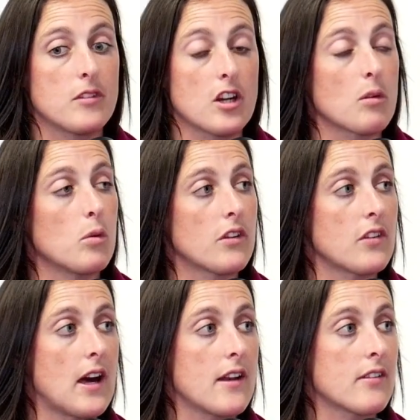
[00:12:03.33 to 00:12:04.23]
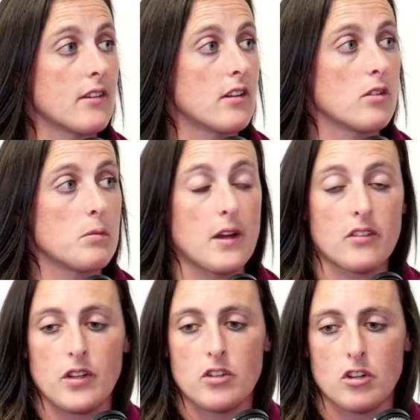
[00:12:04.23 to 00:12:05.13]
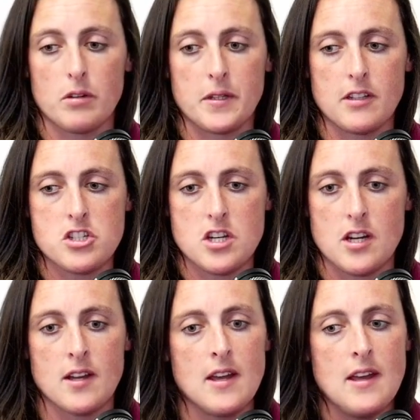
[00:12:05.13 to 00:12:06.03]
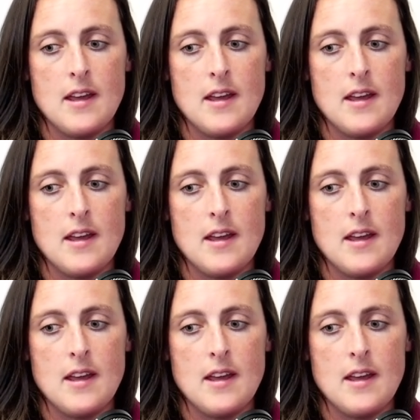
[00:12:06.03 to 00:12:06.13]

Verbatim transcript: tier one status in the W X V tournament this year.